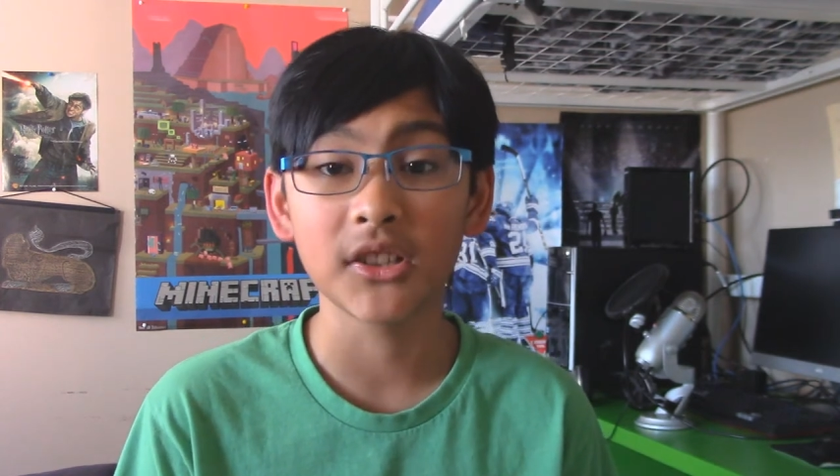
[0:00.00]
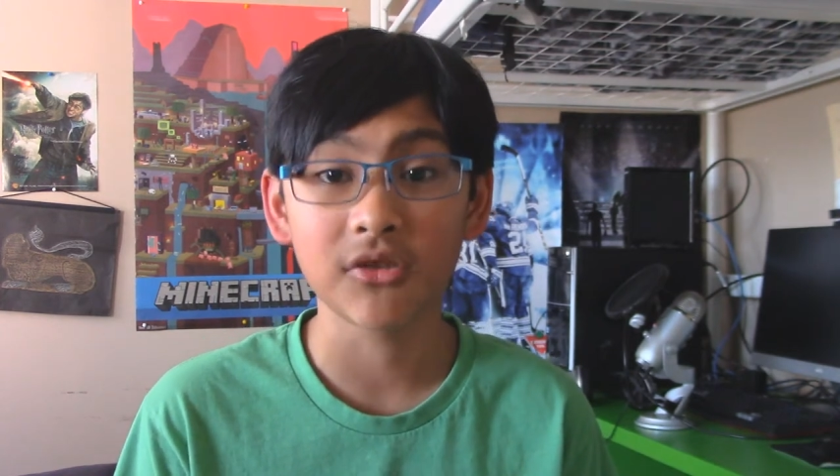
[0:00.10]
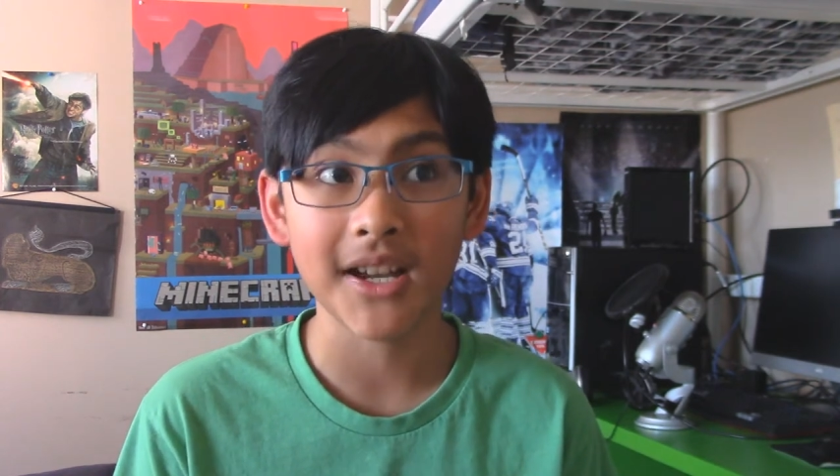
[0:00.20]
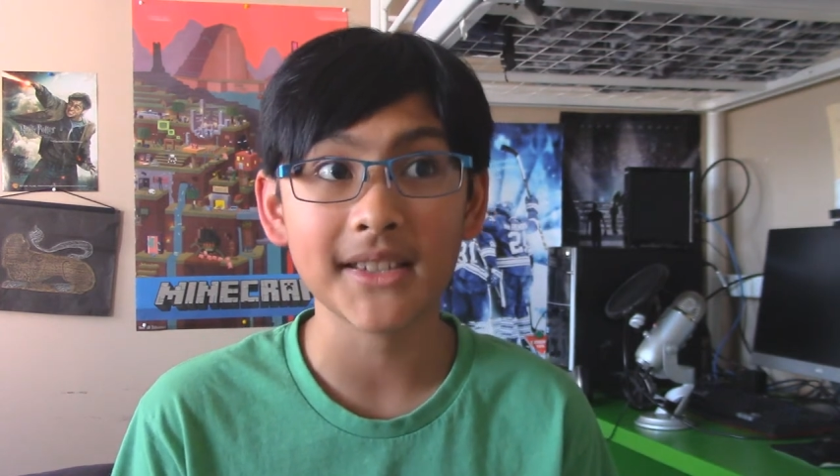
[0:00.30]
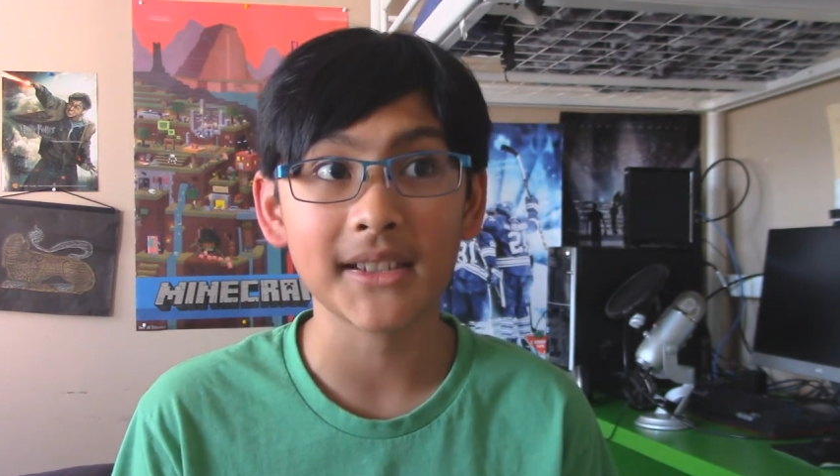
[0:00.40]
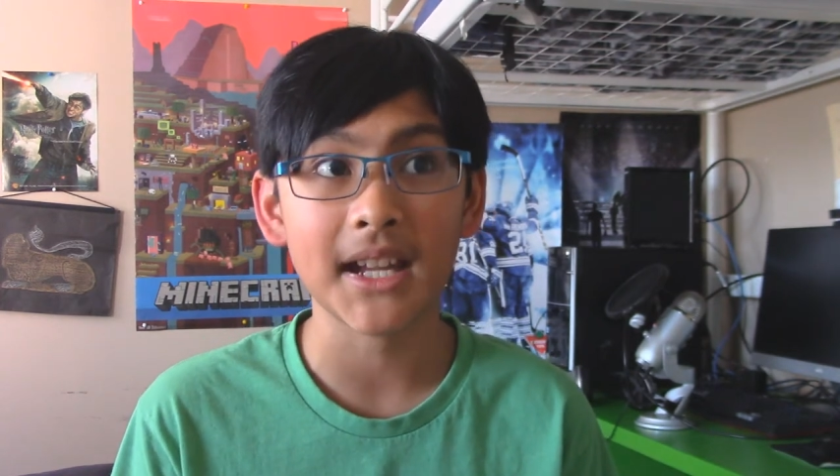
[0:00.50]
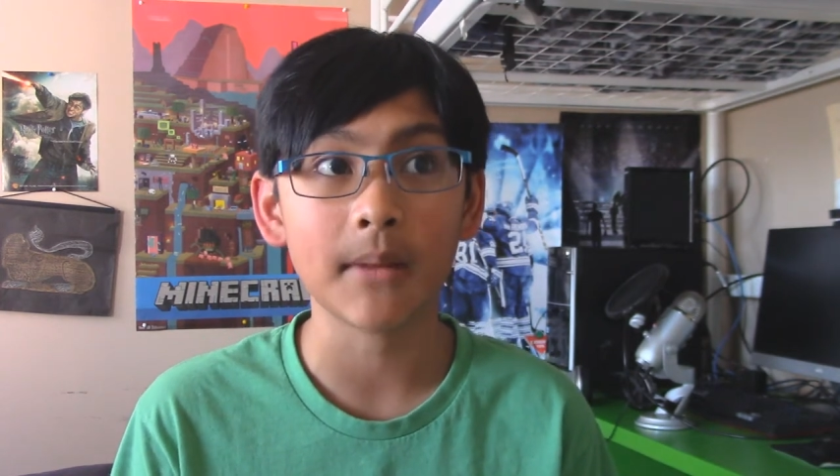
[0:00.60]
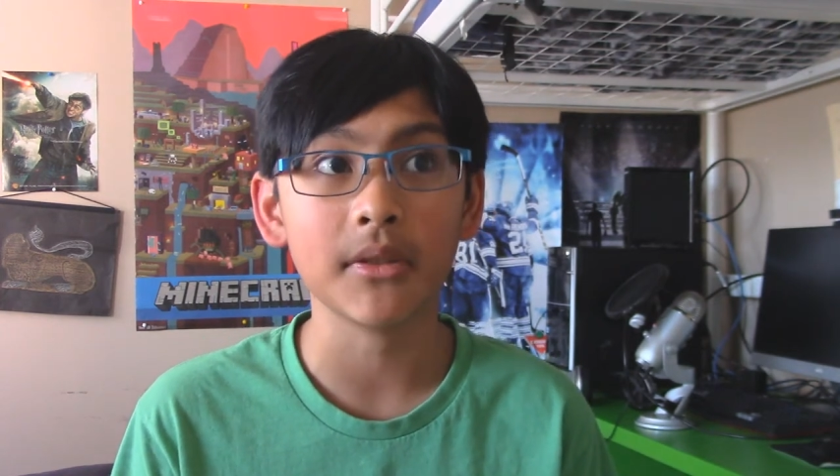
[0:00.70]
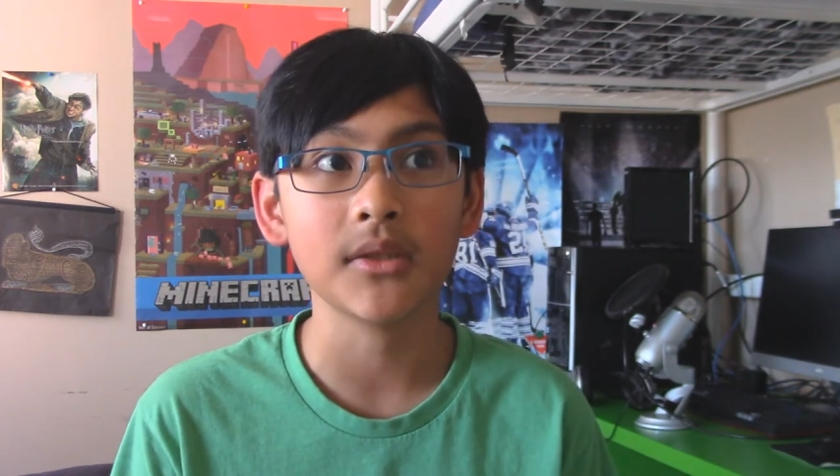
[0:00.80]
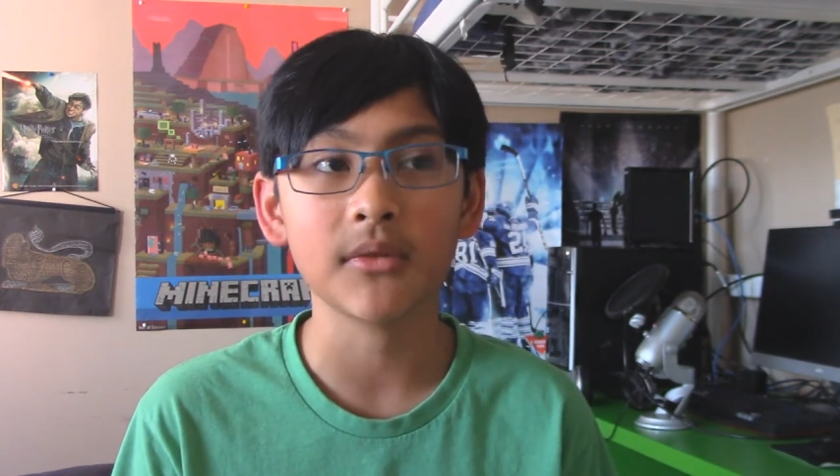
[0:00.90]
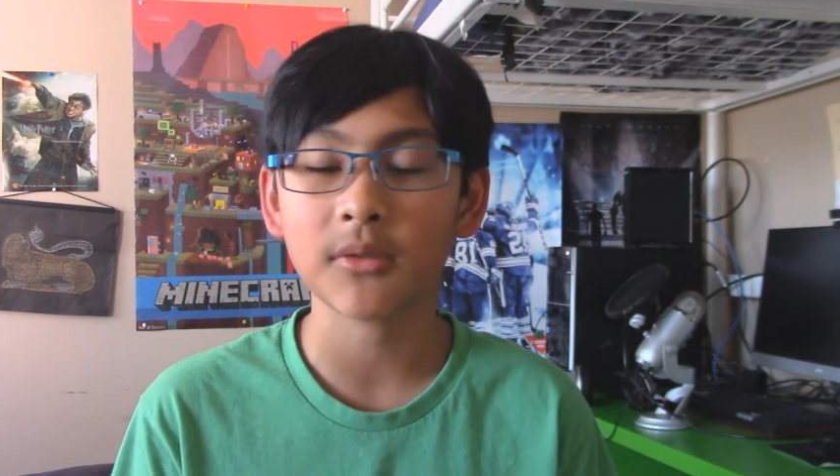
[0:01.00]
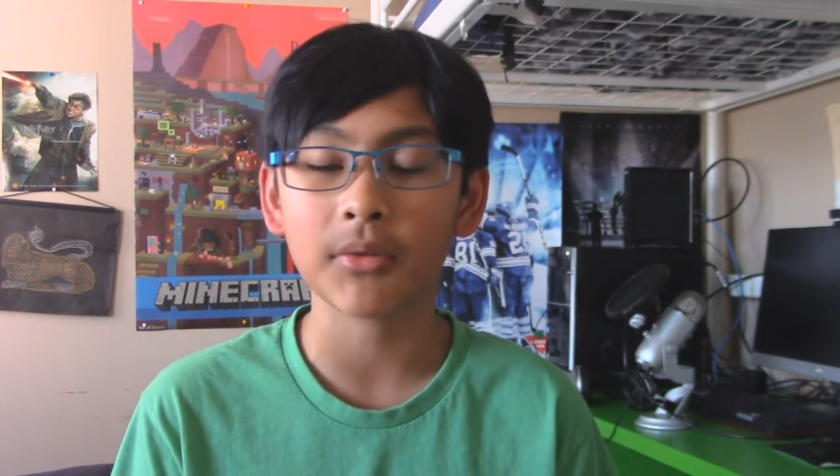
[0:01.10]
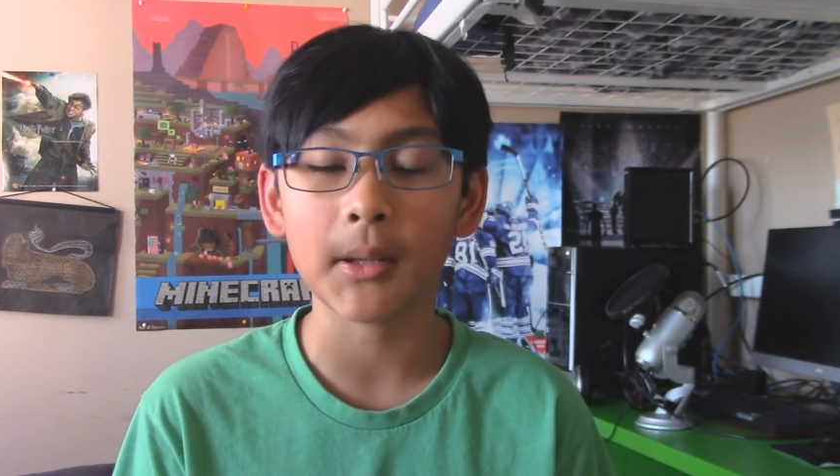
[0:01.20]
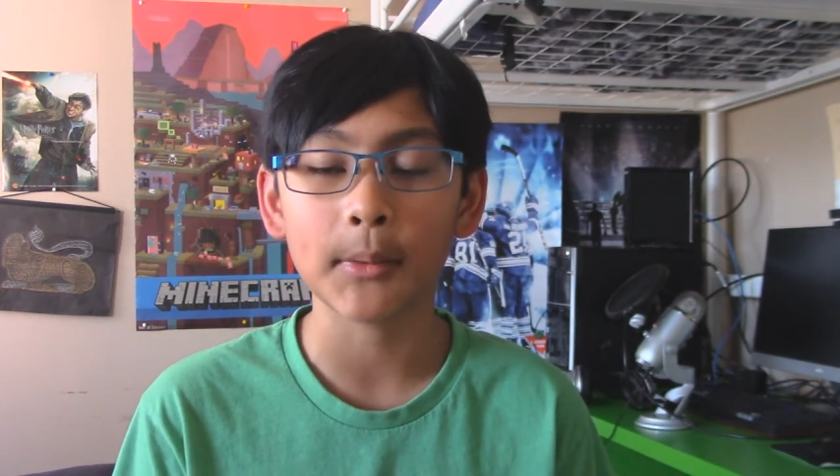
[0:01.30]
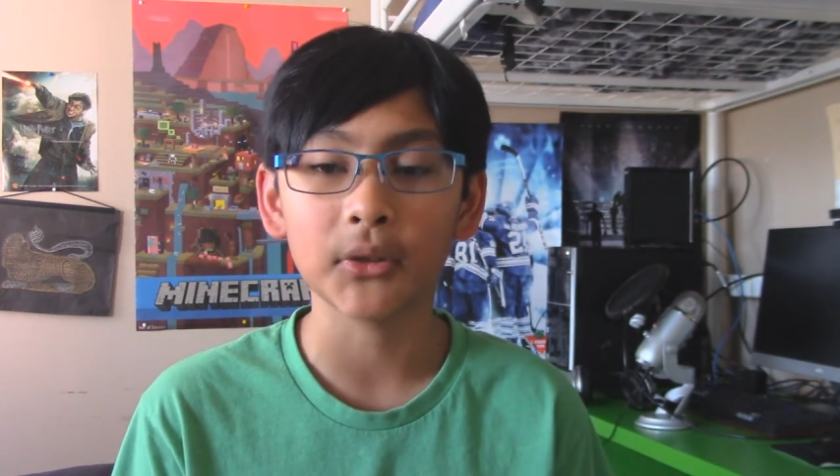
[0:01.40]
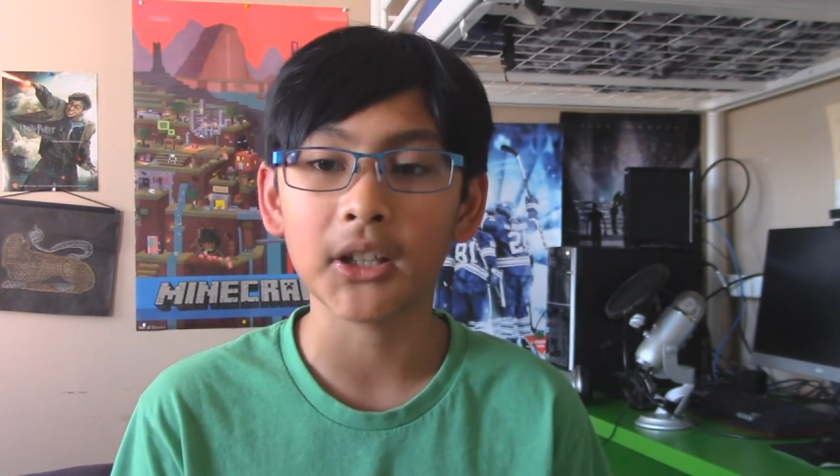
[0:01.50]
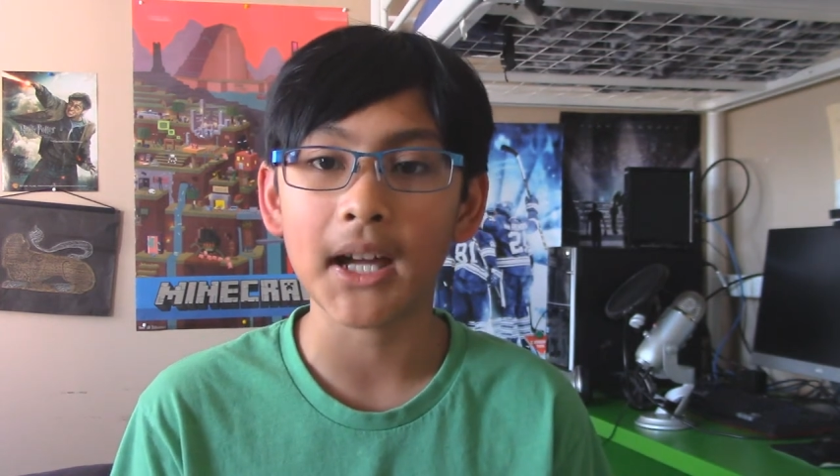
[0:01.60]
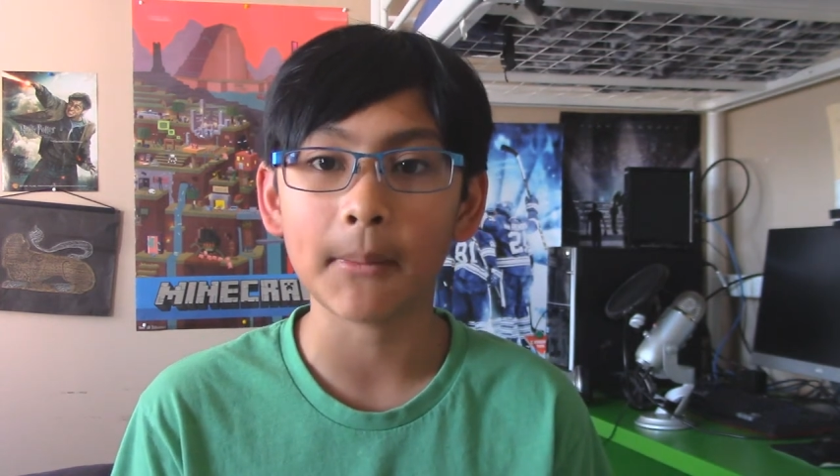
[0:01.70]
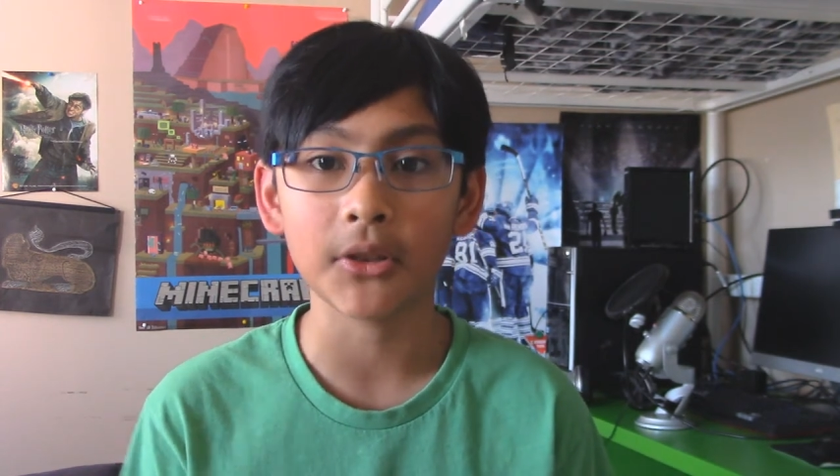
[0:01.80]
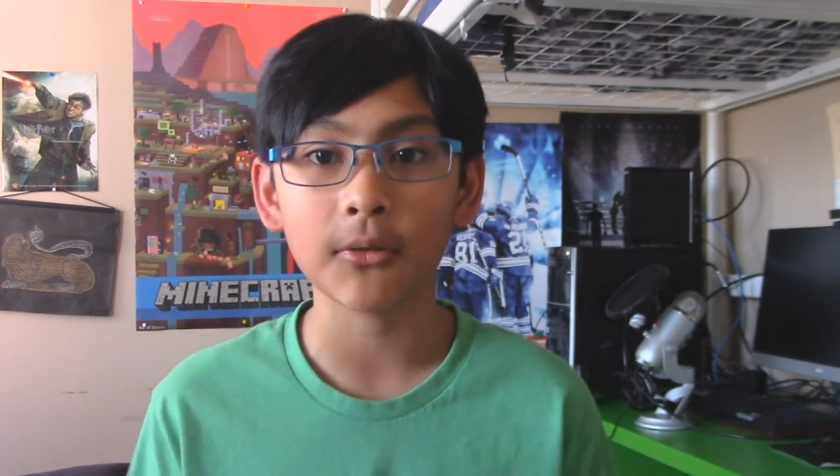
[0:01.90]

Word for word: drastic happens, which probably will not happen.